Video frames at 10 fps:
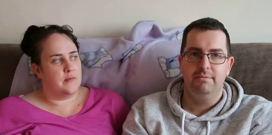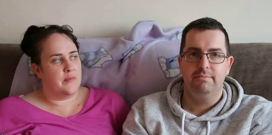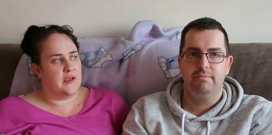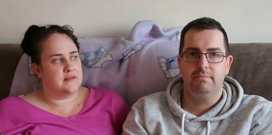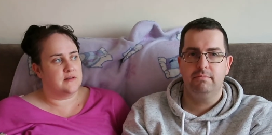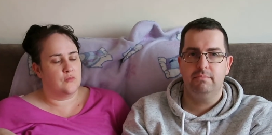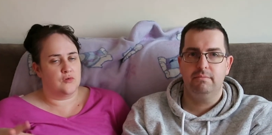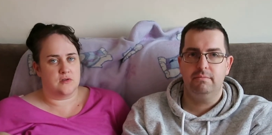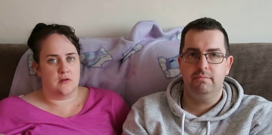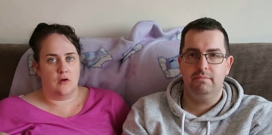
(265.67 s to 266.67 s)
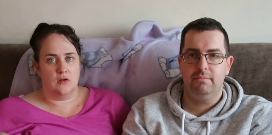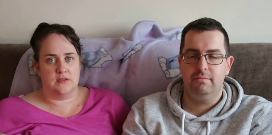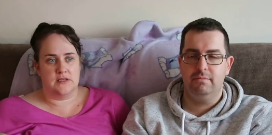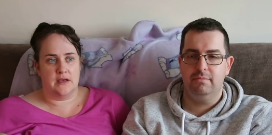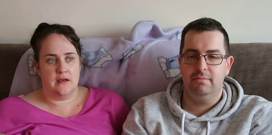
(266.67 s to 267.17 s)
Speaker 1: to be basing most of the
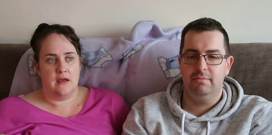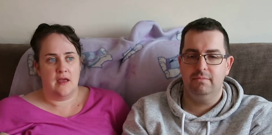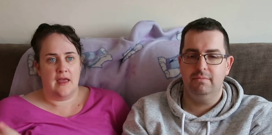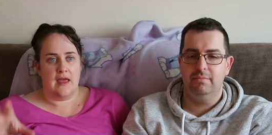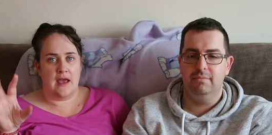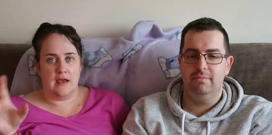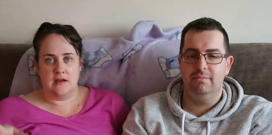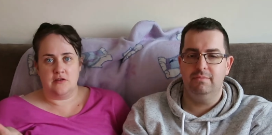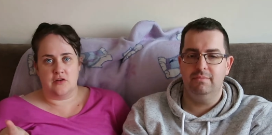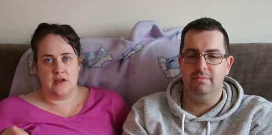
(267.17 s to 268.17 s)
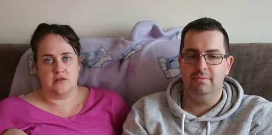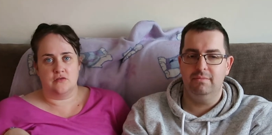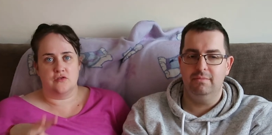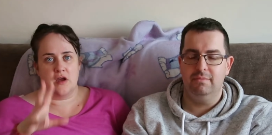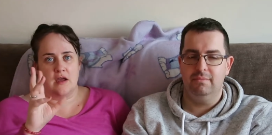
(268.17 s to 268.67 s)
holiday at
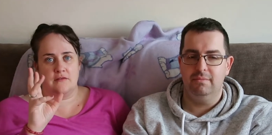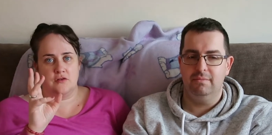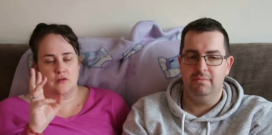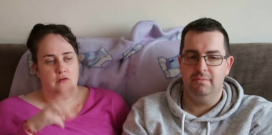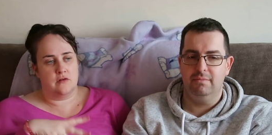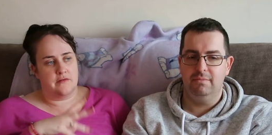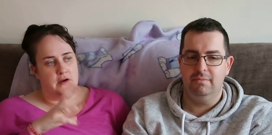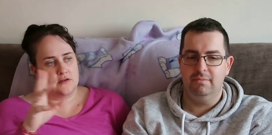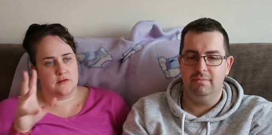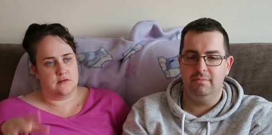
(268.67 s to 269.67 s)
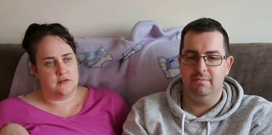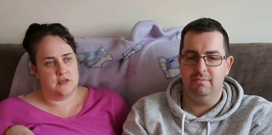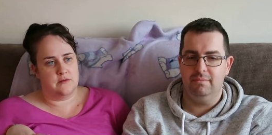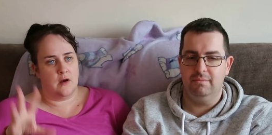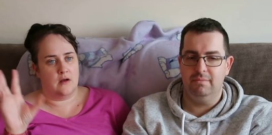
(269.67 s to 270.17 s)
International Drive, doing Universal,
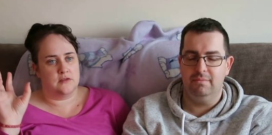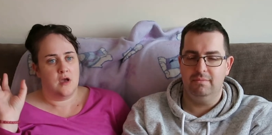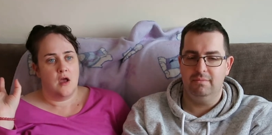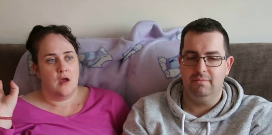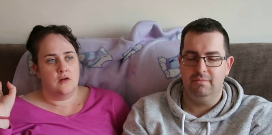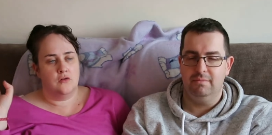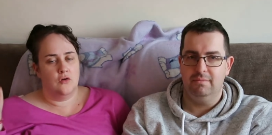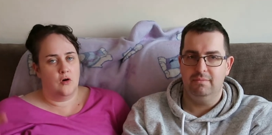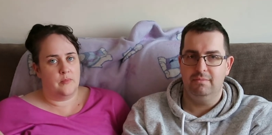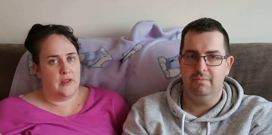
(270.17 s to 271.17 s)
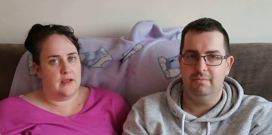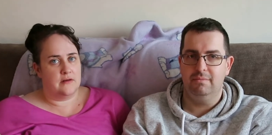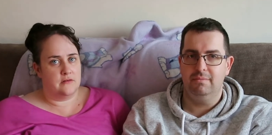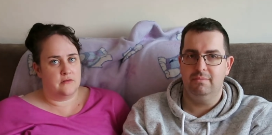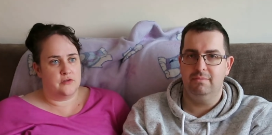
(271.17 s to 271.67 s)
SeaWorld. Not
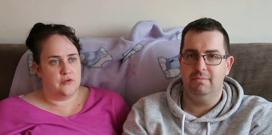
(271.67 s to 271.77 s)
planning on